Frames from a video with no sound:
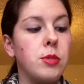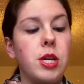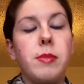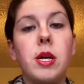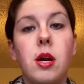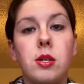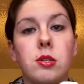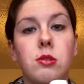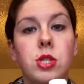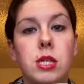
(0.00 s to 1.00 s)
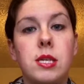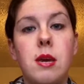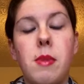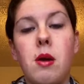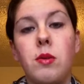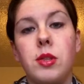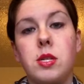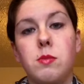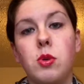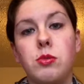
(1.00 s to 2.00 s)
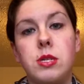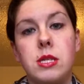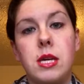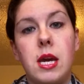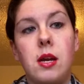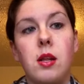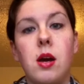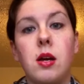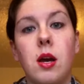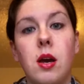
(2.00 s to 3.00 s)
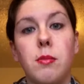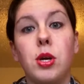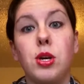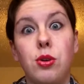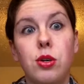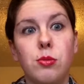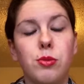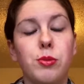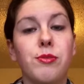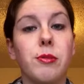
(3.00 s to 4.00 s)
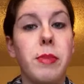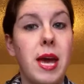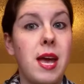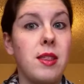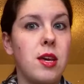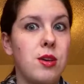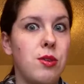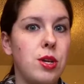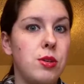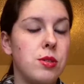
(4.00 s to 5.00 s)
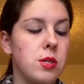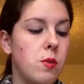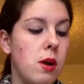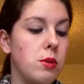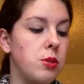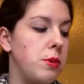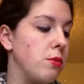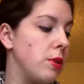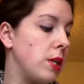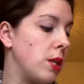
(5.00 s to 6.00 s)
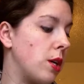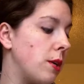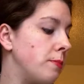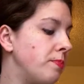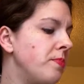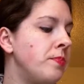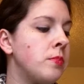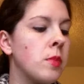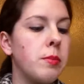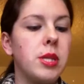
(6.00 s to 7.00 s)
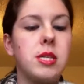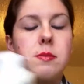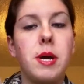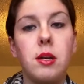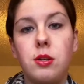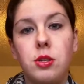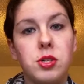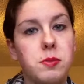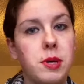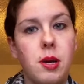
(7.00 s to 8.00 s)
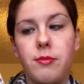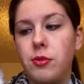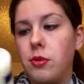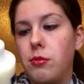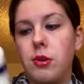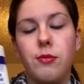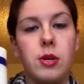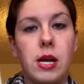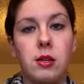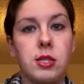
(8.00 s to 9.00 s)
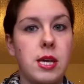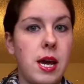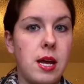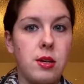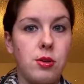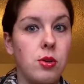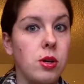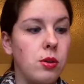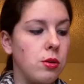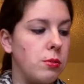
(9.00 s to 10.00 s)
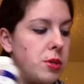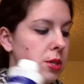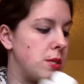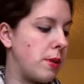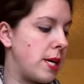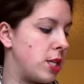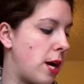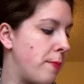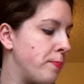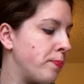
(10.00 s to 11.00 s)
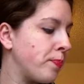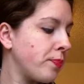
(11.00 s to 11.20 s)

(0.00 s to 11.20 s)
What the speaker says: Jamberry also just came out with this most recent catalog, a cuticle remover pen that you can use as well, which would be really good. But this bottle you can just pick up for $3 or $4 at your local beauty supply shop.